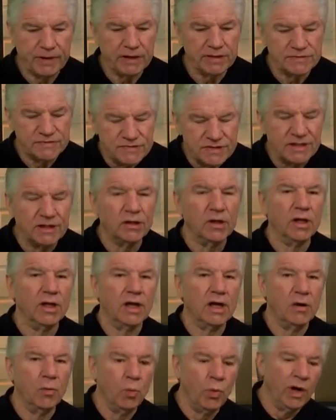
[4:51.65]

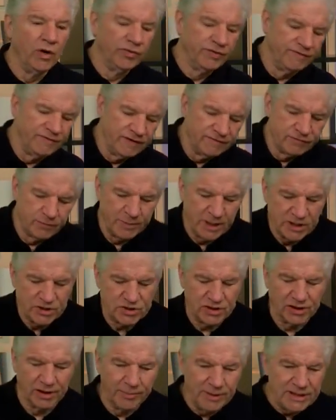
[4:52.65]
still a wealth of
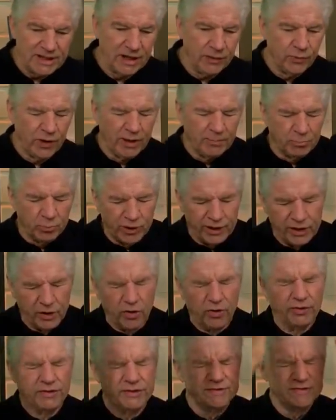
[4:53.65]
information. Let me tell you why I'm bringing
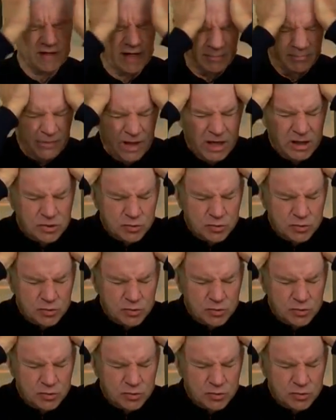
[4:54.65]
all this up.